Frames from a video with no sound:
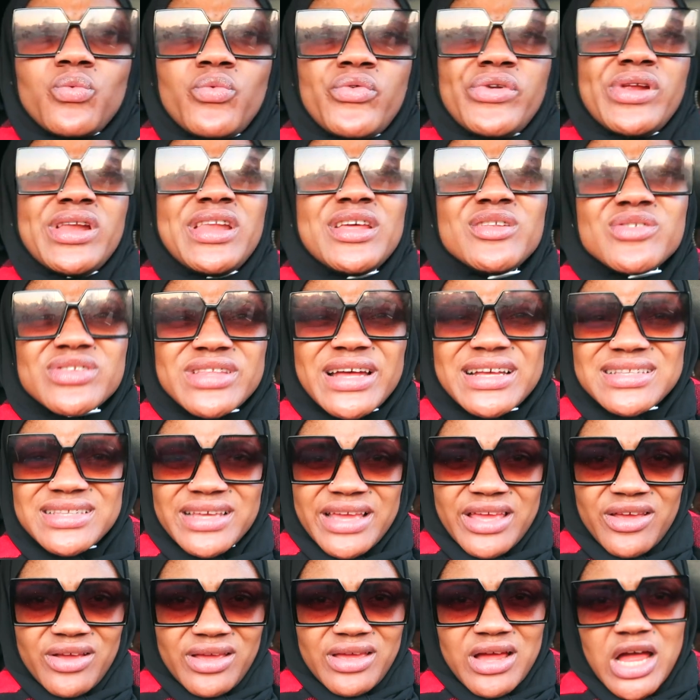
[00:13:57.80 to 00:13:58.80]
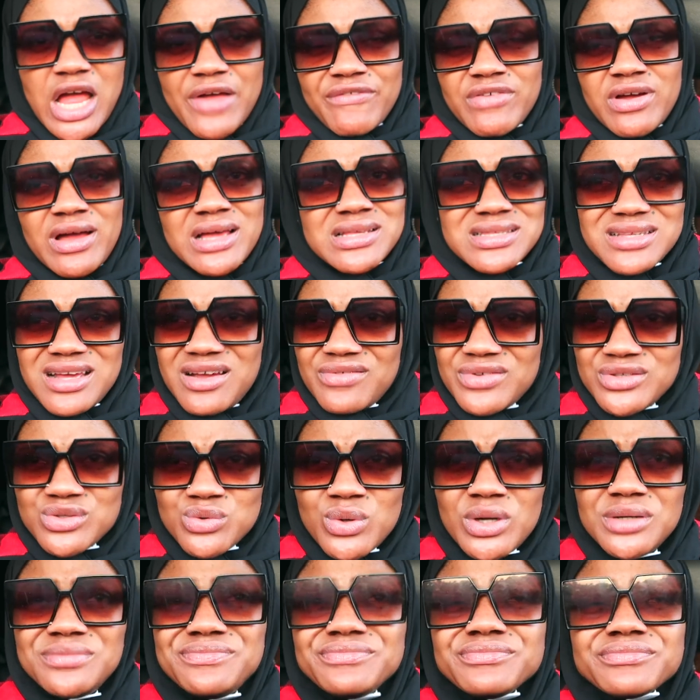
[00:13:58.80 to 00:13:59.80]
We need to start taking care of ourselves as
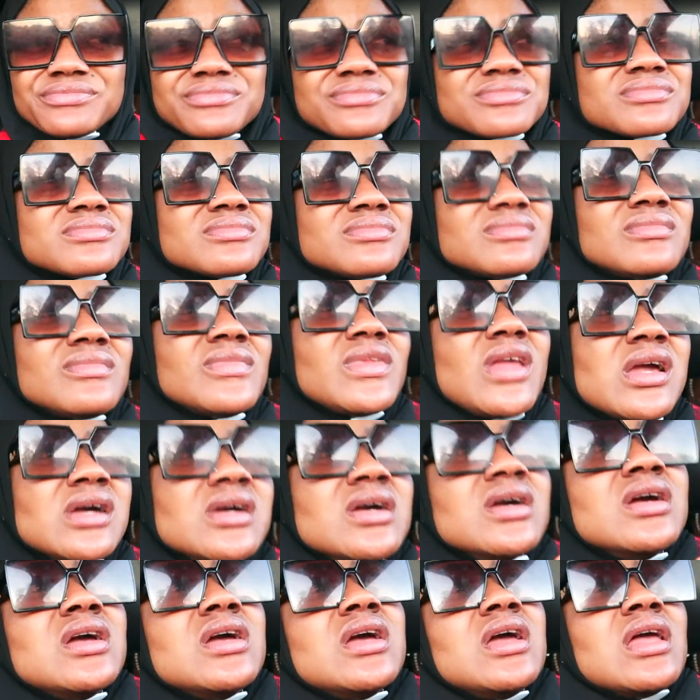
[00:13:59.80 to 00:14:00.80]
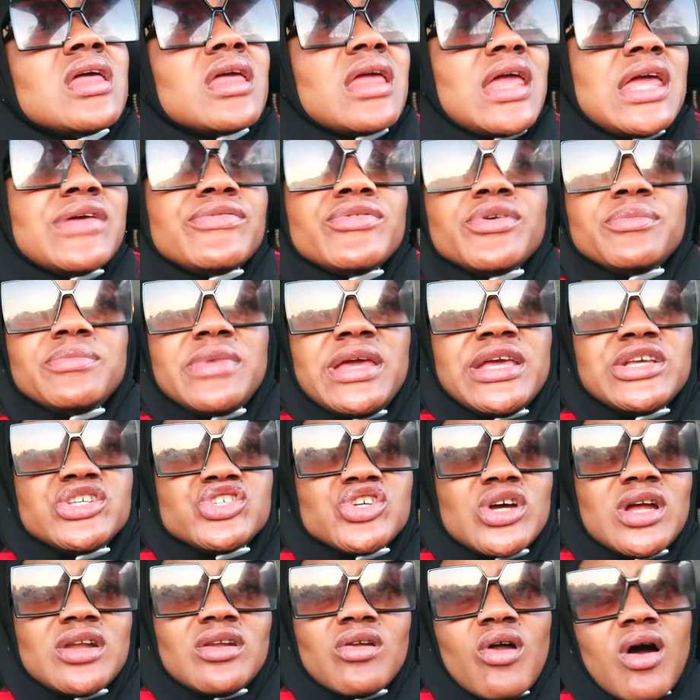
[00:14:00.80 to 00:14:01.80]
well. Even me,
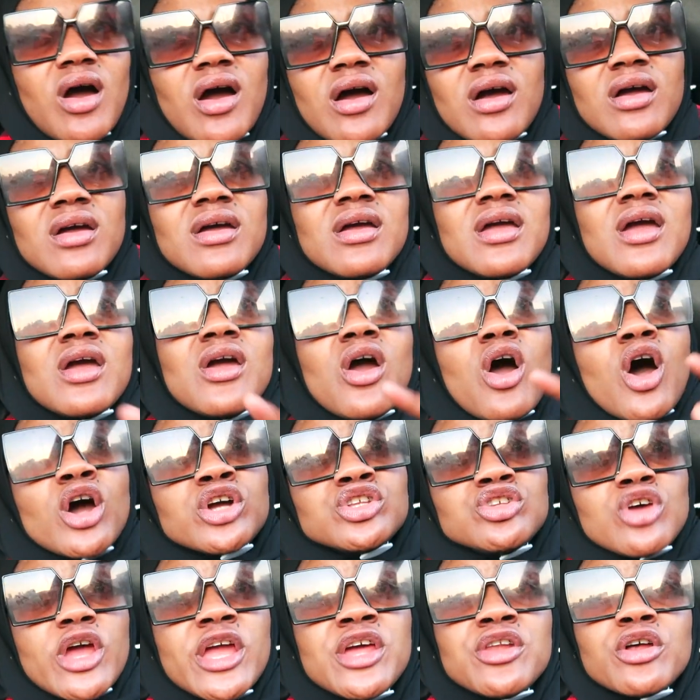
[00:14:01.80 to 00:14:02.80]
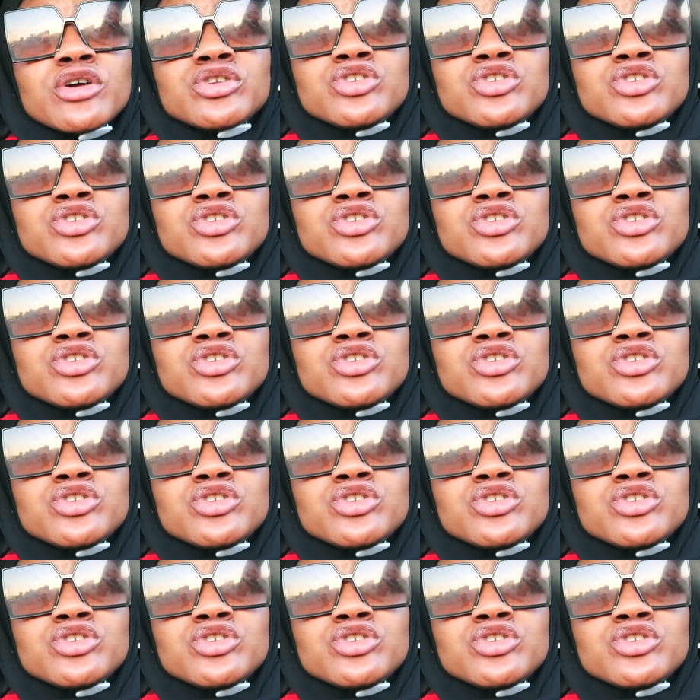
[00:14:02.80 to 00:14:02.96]
inshallah, in